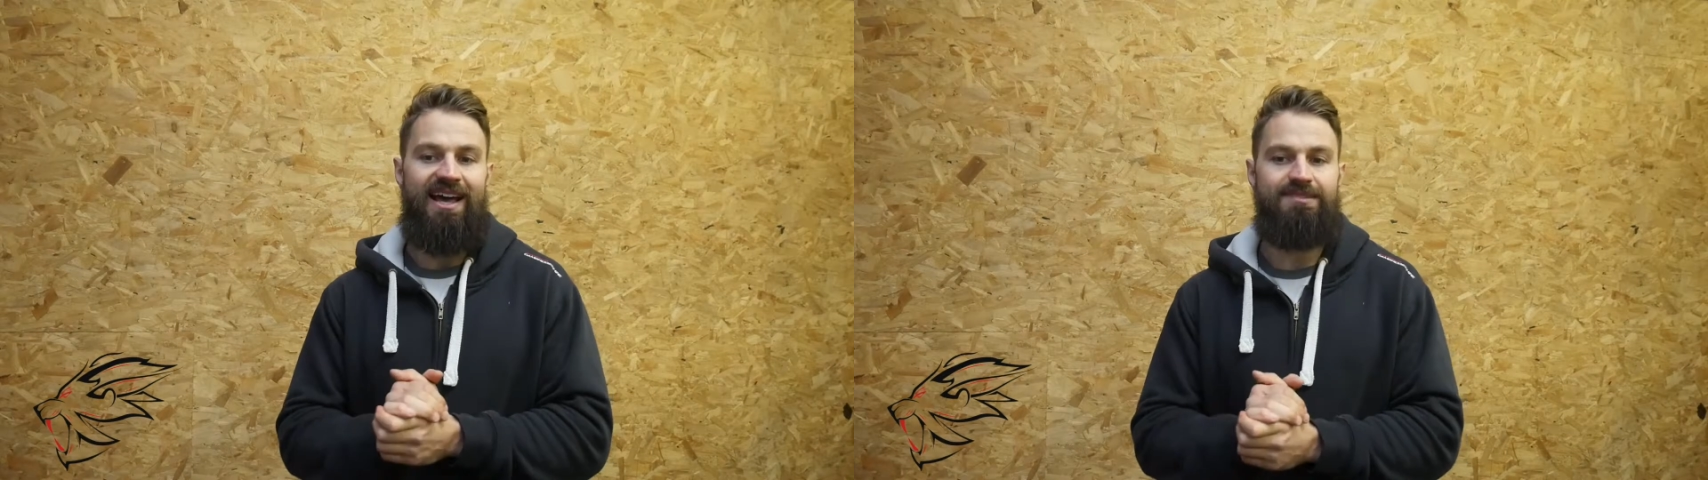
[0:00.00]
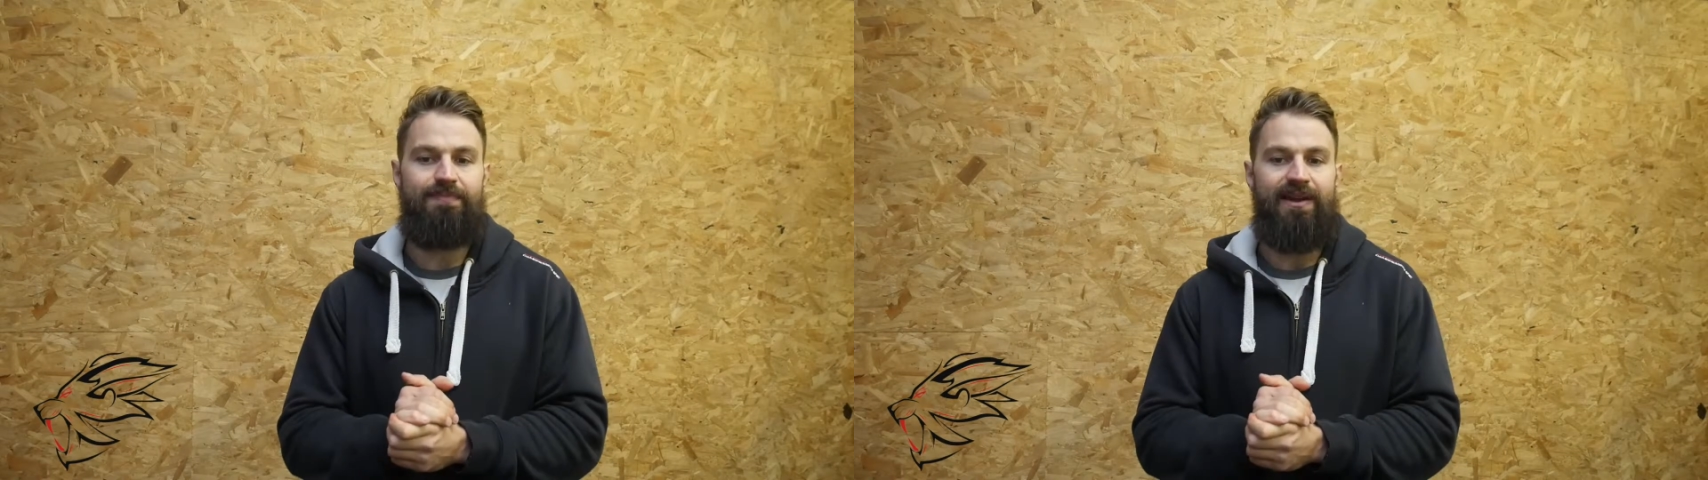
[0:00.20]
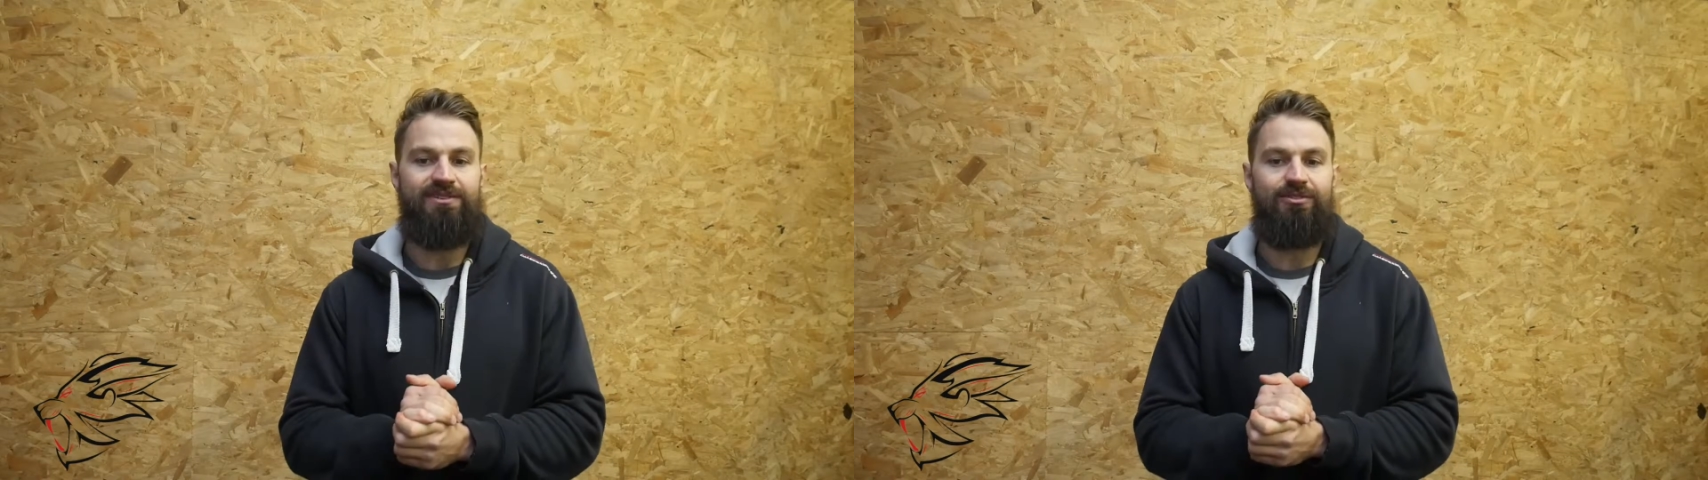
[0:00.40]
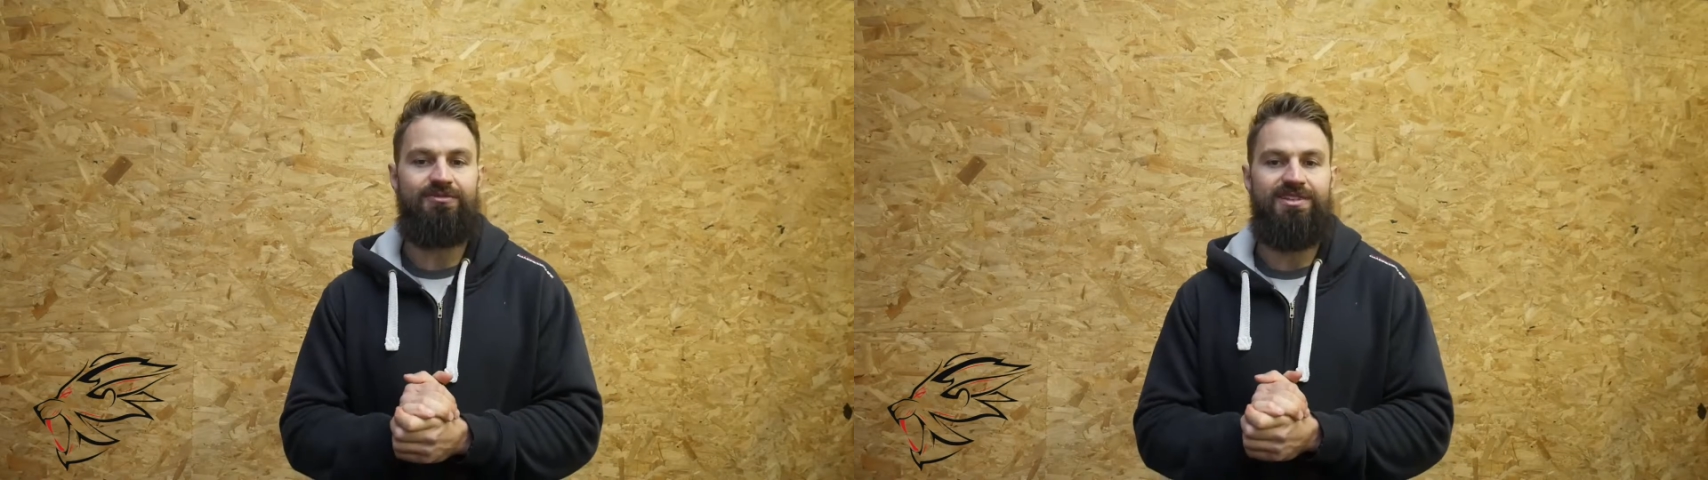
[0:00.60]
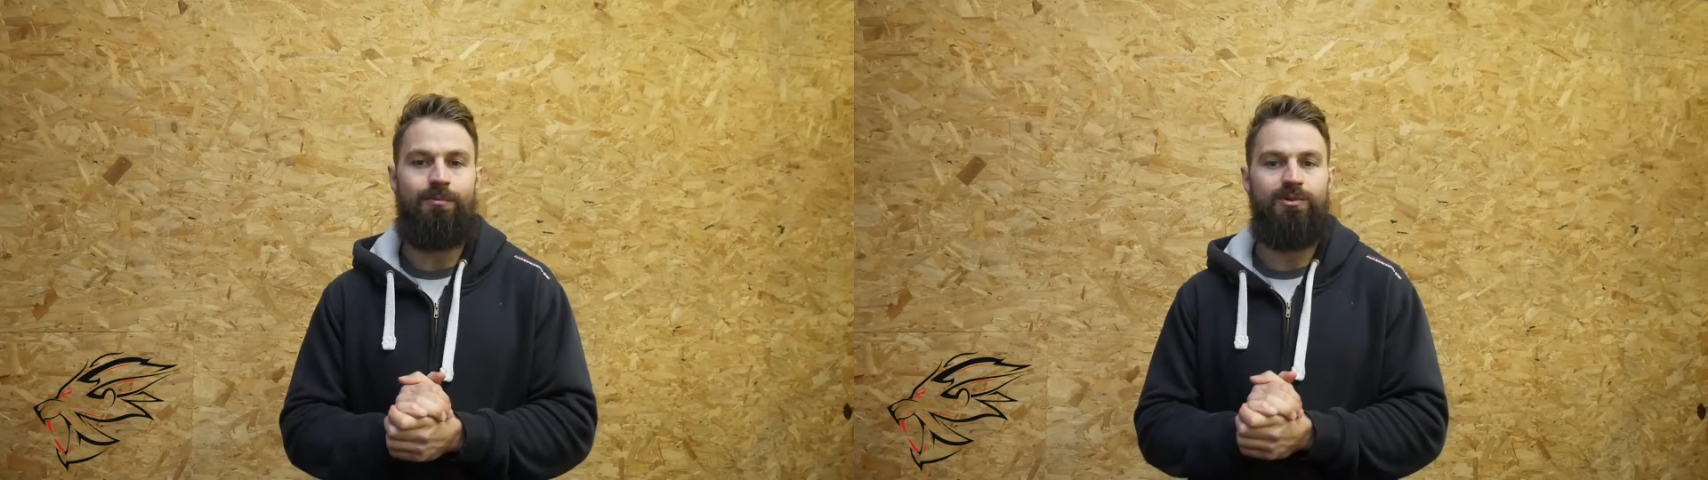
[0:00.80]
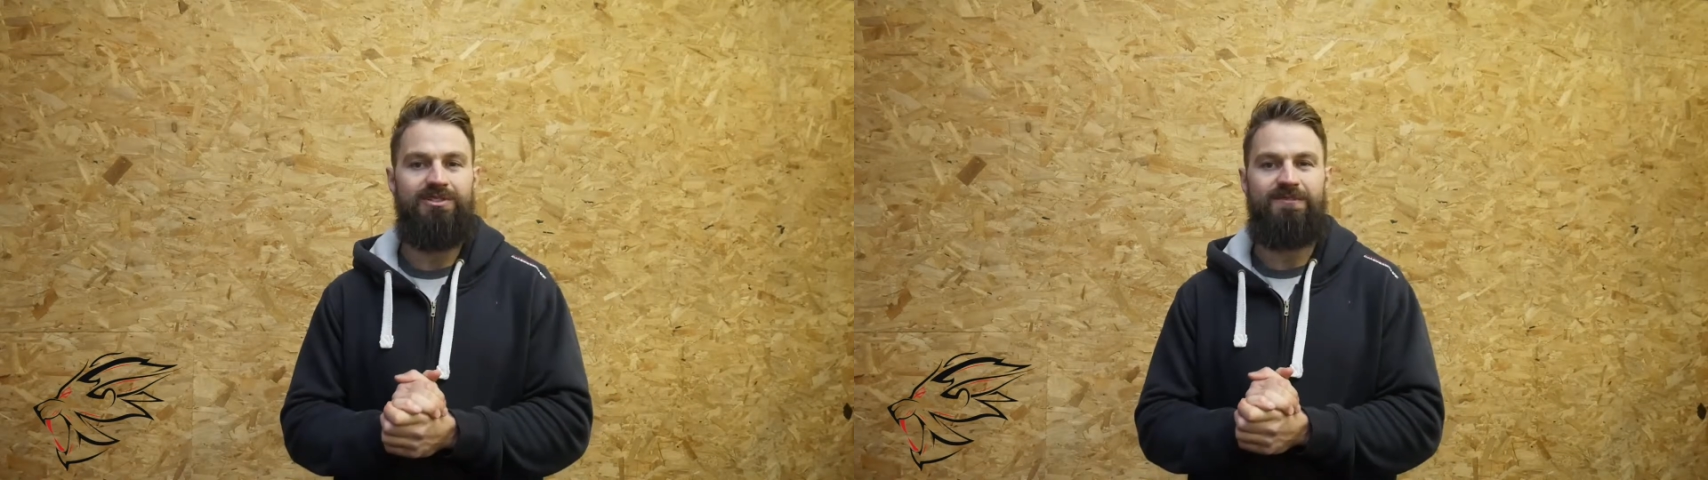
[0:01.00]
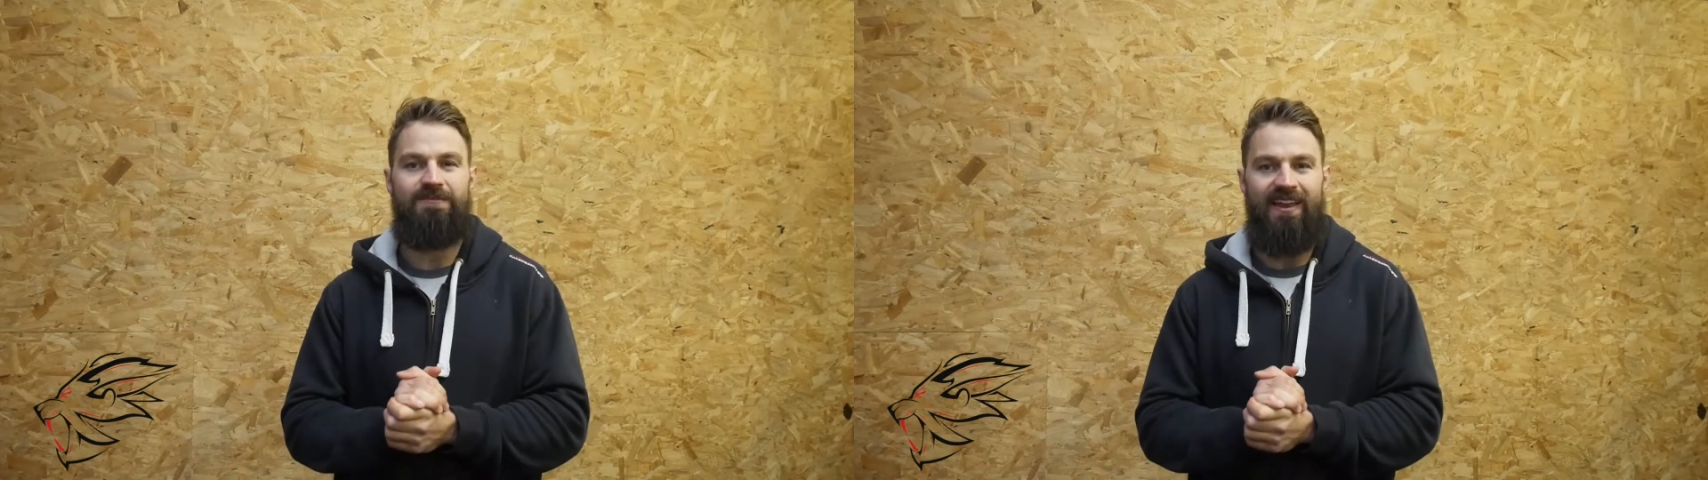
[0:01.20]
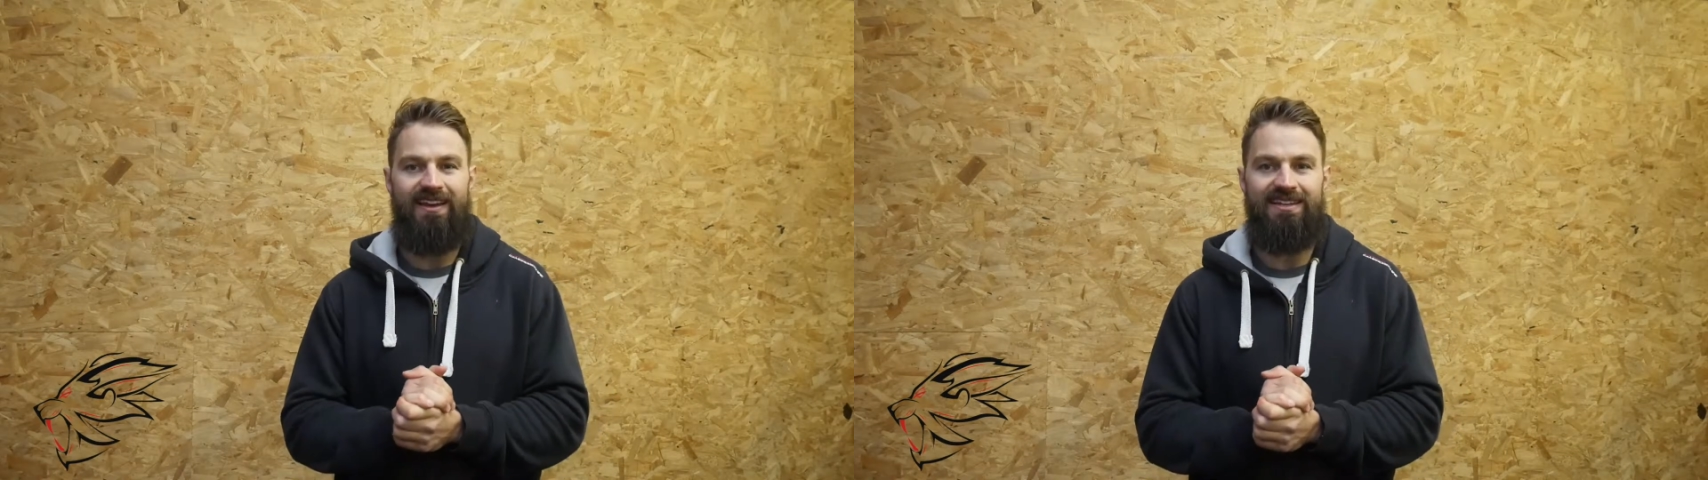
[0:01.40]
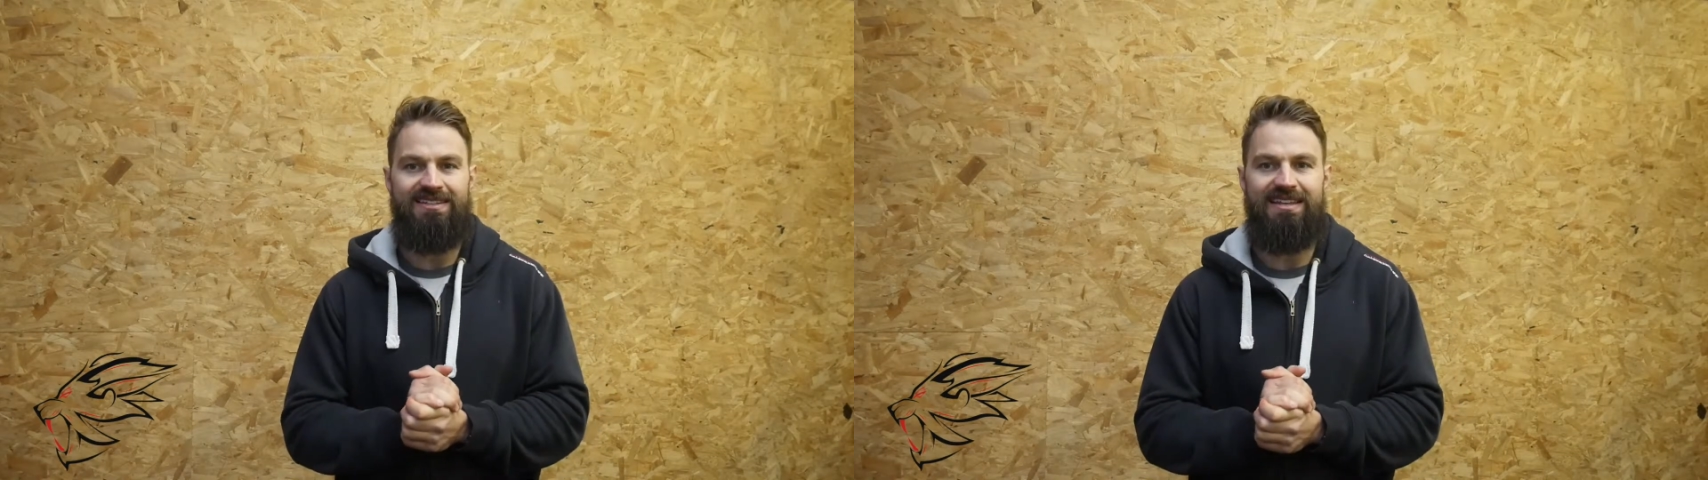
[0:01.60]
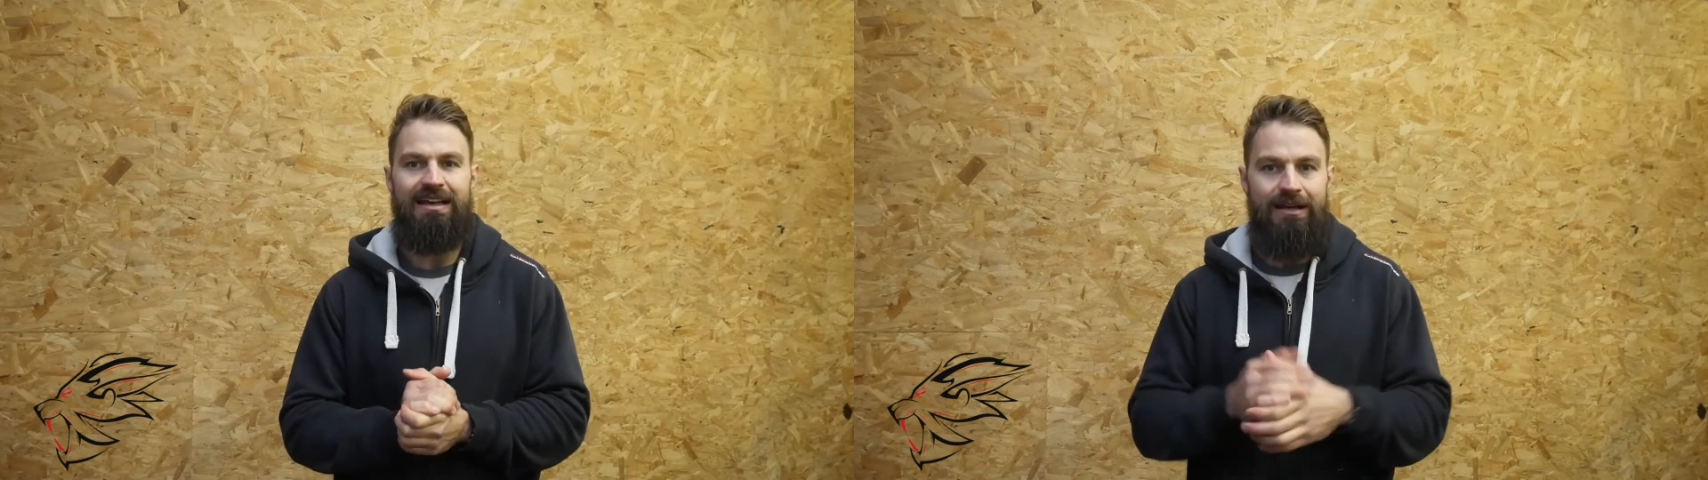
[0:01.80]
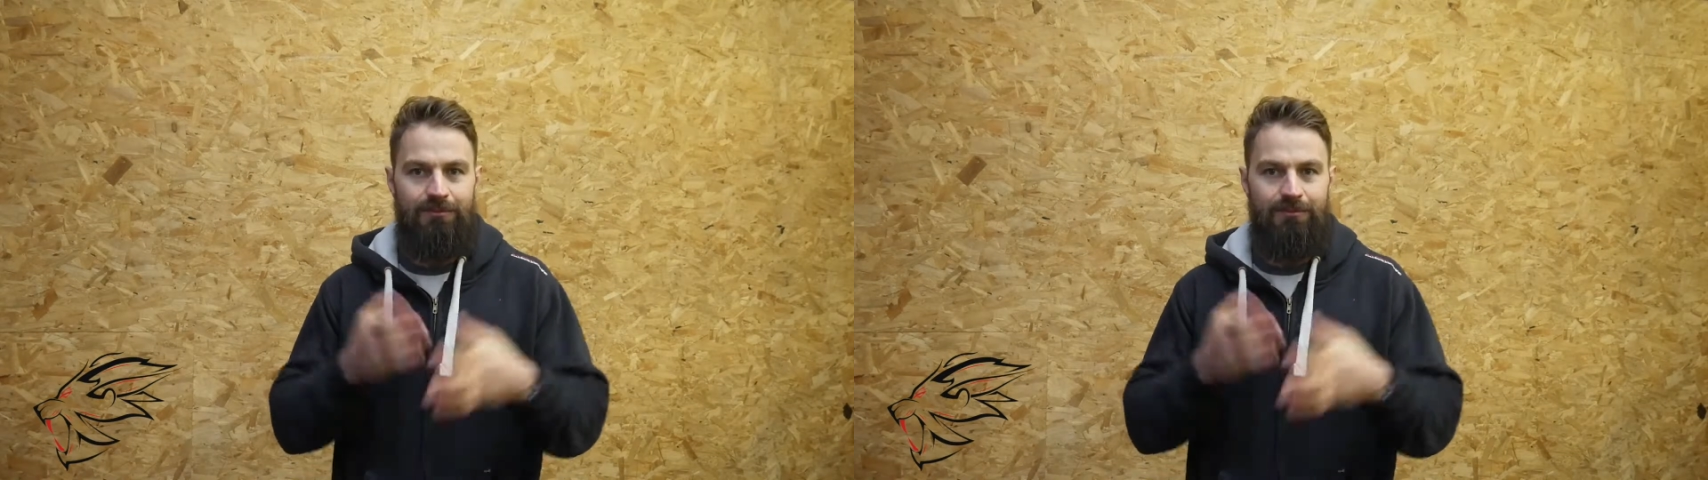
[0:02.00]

aspect of someone's fitness.